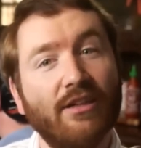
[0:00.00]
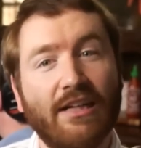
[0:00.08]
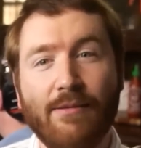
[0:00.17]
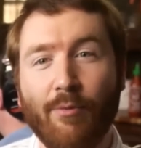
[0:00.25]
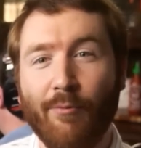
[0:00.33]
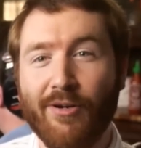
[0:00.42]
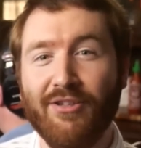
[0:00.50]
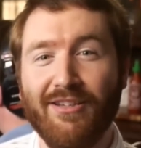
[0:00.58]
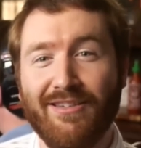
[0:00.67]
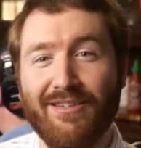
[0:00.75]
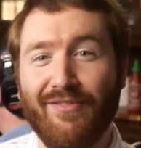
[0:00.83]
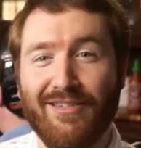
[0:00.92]
and I keep a wish
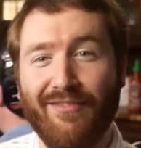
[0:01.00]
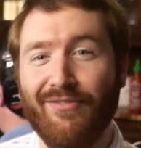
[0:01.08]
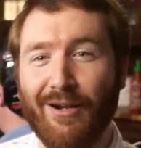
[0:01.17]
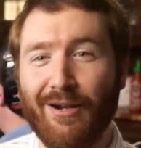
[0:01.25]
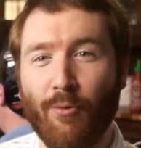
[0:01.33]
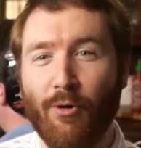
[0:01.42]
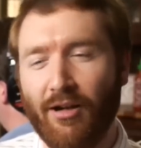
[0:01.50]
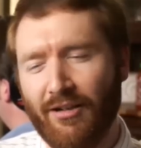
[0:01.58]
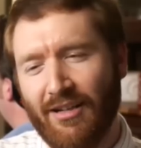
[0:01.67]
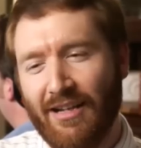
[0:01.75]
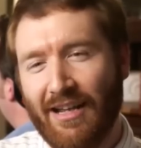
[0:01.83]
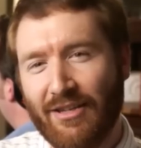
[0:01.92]
list of the stuff that I want.
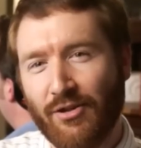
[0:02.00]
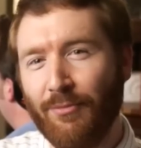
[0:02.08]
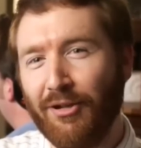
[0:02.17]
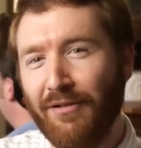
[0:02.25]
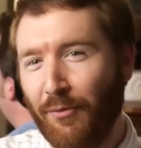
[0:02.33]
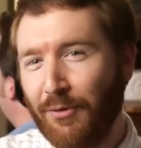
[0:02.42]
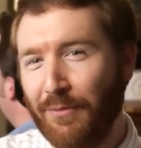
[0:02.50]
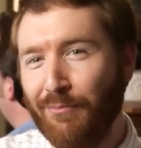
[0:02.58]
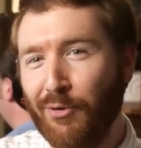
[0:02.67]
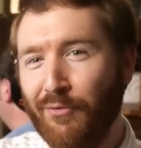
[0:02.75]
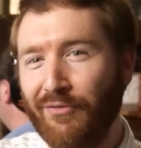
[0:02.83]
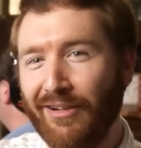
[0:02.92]
And so I'm looking forward to
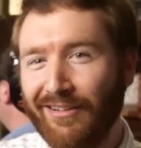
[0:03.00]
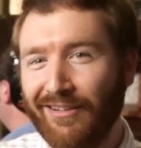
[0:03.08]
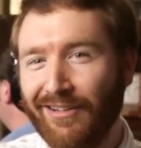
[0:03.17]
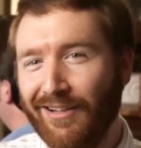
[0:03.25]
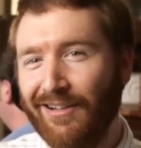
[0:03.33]
moving.